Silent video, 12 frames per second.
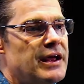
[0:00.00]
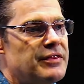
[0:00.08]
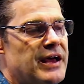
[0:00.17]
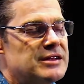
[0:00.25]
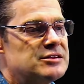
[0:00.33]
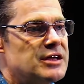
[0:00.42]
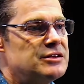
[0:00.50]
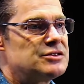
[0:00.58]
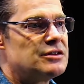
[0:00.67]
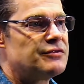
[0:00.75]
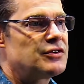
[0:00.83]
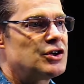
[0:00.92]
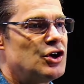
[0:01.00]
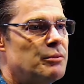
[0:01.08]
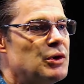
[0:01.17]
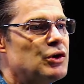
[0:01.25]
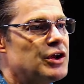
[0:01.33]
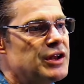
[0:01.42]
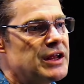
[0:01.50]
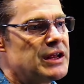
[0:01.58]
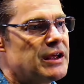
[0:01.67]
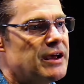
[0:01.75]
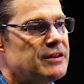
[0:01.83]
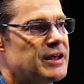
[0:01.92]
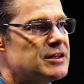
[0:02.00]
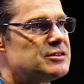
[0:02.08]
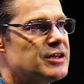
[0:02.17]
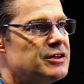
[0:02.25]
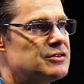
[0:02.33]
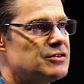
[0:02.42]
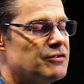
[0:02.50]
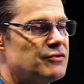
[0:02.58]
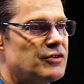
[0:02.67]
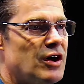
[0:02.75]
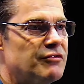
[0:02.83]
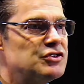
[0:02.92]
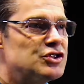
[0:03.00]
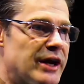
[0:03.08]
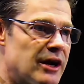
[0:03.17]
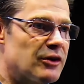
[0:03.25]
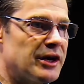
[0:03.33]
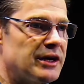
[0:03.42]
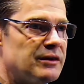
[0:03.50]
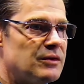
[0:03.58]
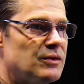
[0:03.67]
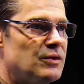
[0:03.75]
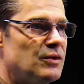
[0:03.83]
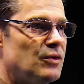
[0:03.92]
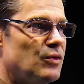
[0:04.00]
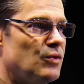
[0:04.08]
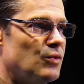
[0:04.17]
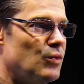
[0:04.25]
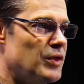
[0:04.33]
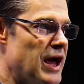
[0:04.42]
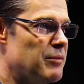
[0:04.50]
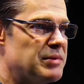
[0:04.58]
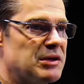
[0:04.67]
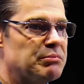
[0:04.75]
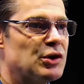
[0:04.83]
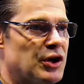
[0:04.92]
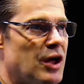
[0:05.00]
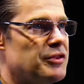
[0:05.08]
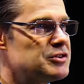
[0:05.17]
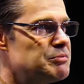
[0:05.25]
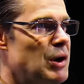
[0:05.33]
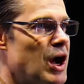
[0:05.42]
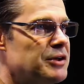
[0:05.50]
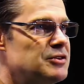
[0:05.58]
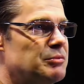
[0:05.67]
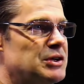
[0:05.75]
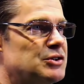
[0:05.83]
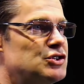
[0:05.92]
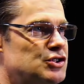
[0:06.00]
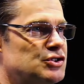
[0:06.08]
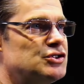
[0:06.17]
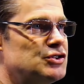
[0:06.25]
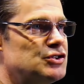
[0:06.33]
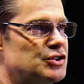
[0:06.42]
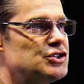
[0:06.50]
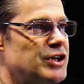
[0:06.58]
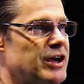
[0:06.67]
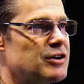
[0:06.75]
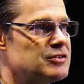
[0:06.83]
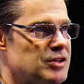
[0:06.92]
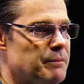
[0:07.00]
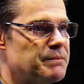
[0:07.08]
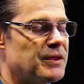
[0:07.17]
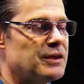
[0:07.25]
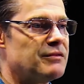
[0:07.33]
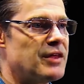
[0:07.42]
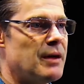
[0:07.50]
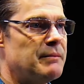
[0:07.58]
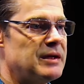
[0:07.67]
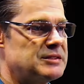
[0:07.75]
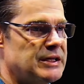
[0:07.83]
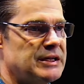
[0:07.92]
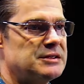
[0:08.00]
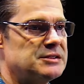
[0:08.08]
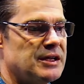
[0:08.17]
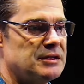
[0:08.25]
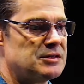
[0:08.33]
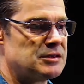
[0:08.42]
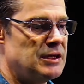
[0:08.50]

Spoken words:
and that sense of community and that sense of sharing without being put on the spot to be to share something, if that makes any sense.